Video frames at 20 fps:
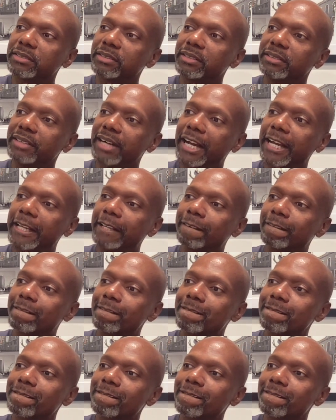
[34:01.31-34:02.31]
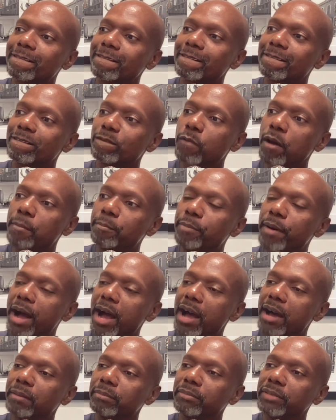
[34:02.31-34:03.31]
Right? I
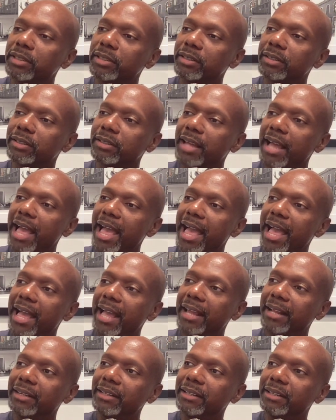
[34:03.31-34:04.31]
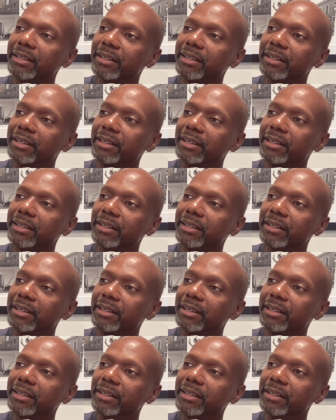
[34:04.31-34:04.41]
bombed. And